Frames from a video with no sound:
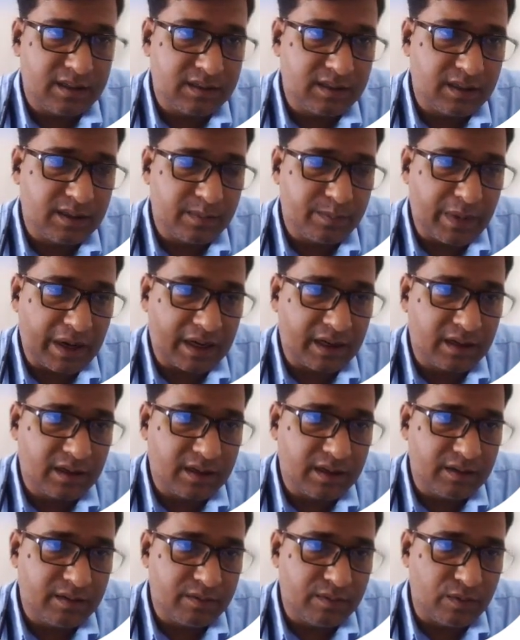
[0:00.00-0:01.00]
The
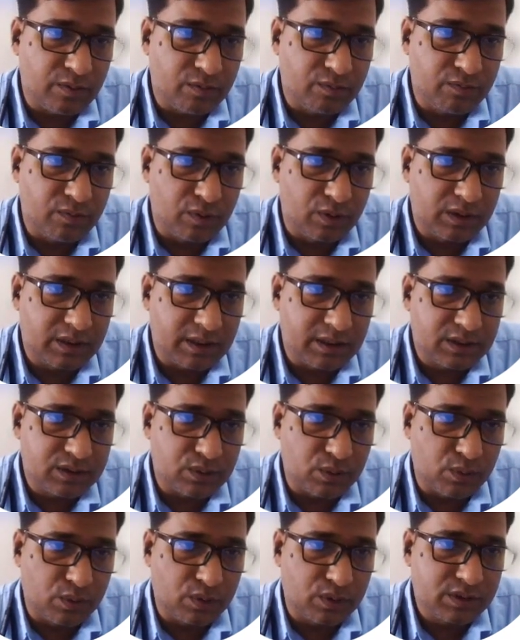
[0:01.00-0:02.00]
practical voltage
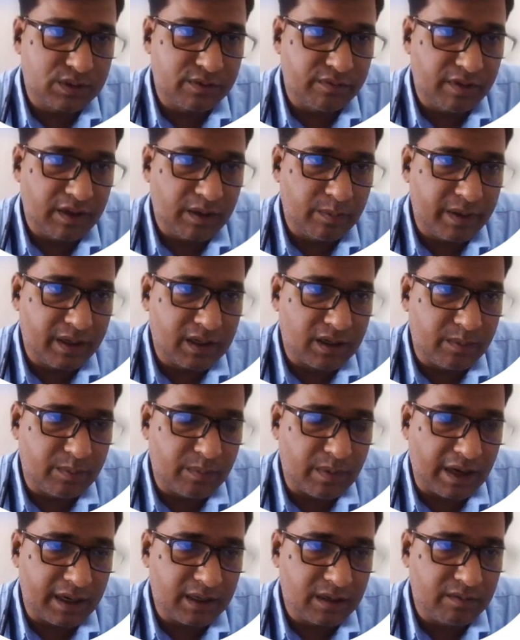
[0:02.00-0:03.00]
source will
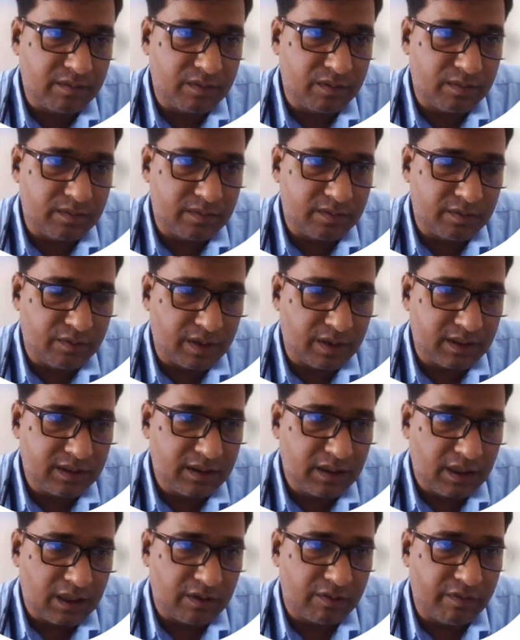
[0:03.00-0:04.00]
become ideal
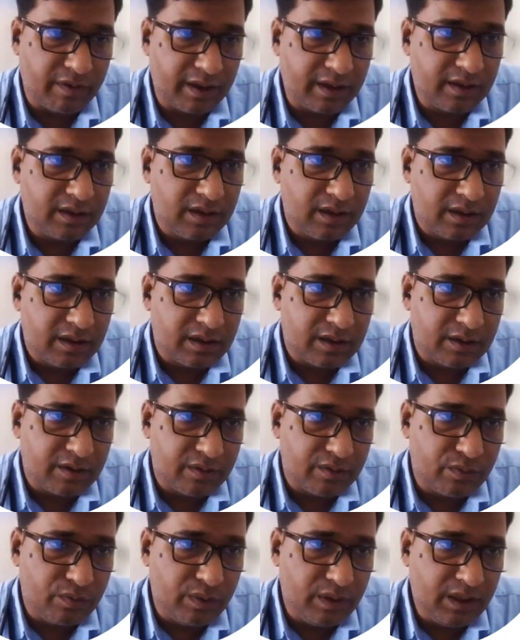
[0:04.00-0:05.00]
one when
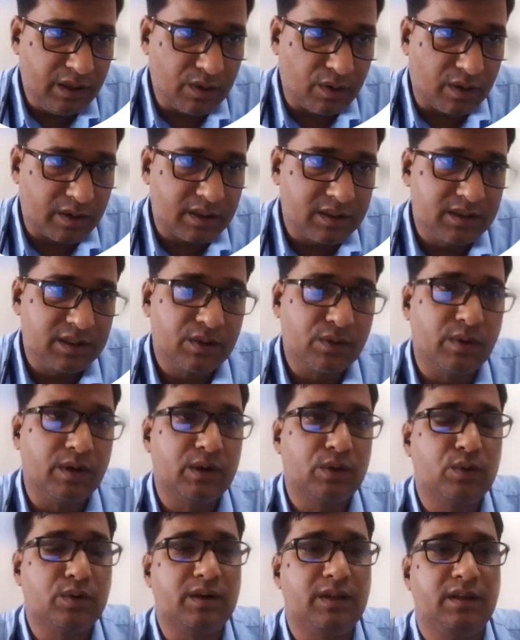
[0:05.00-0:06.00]
V naught is equal
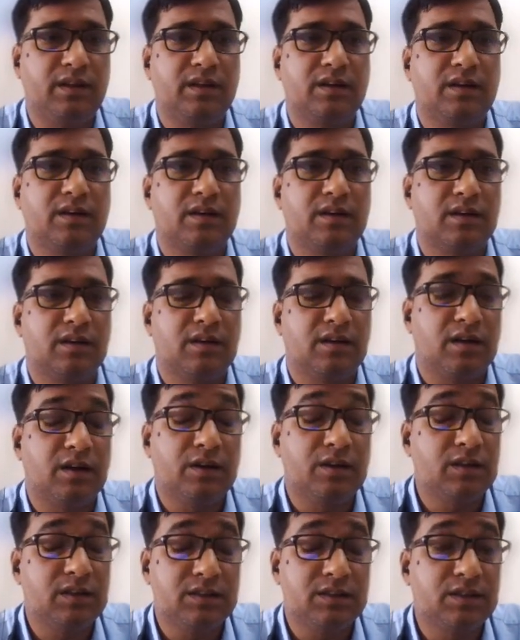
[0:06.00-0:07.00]
to T,
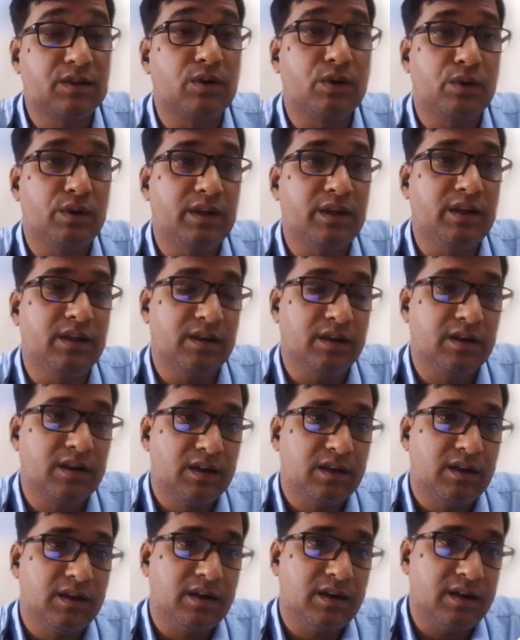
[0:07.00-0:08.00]
is equal to E.
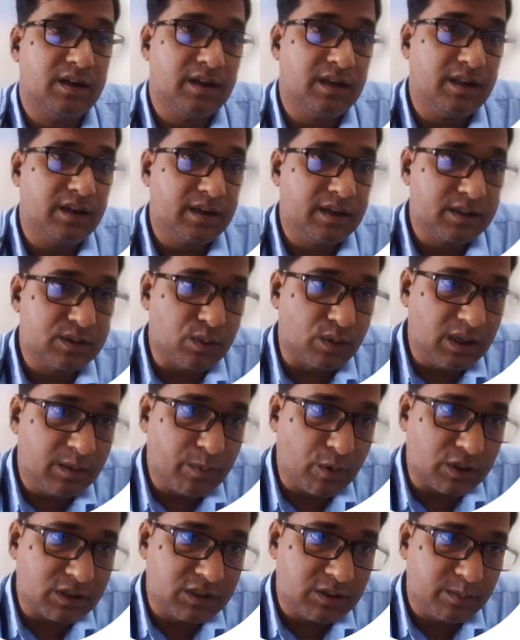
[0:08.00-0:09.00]
It is only
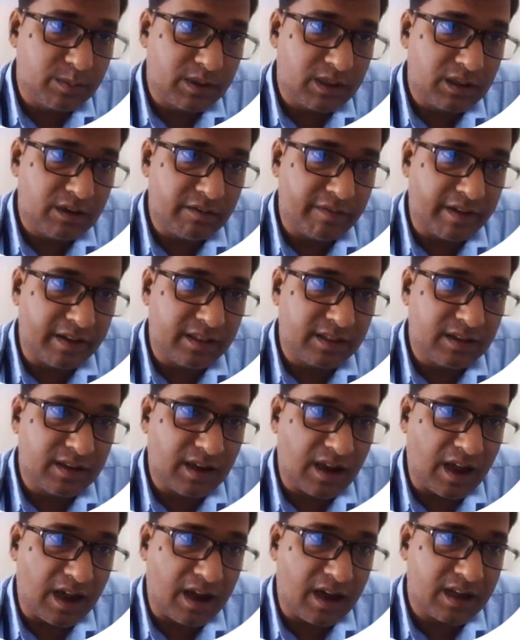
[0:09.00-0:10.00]
possible when the
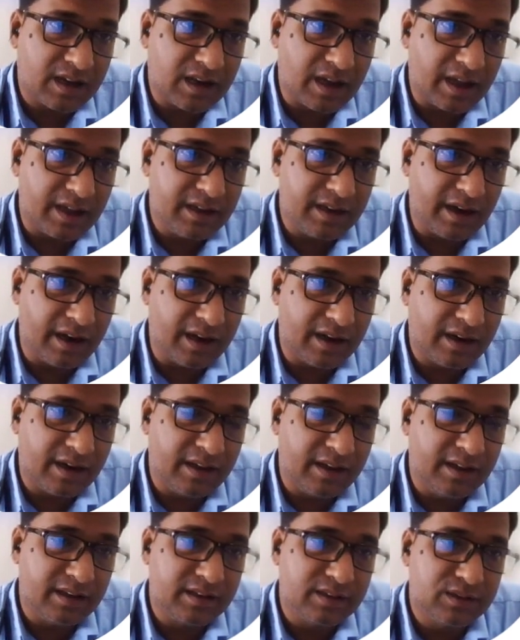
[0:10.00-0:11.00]

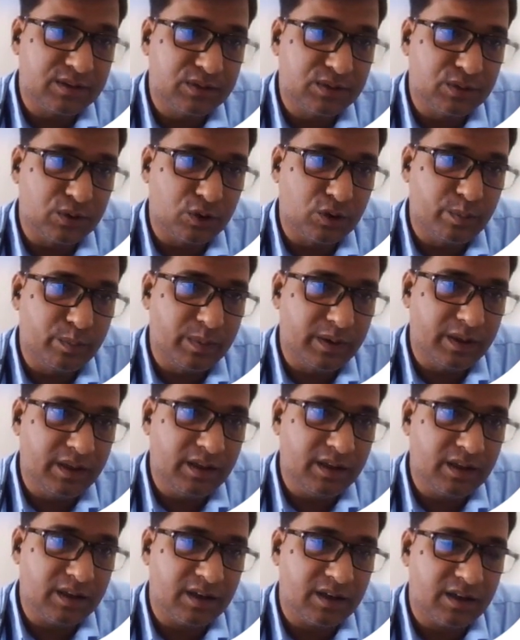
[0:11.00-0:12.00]
RINT should
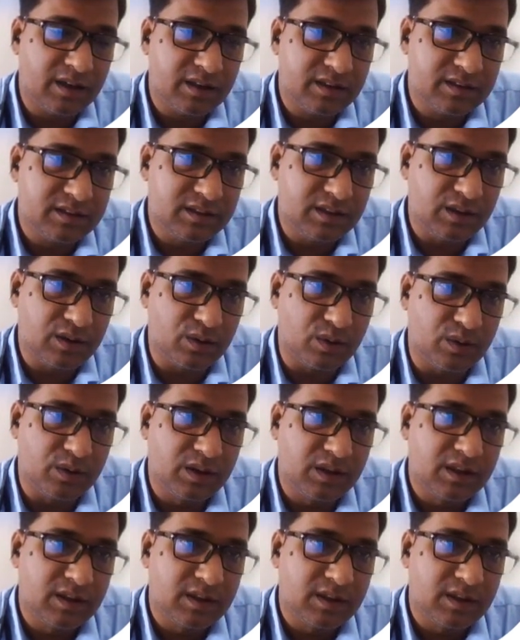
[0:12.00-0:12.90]
be 0.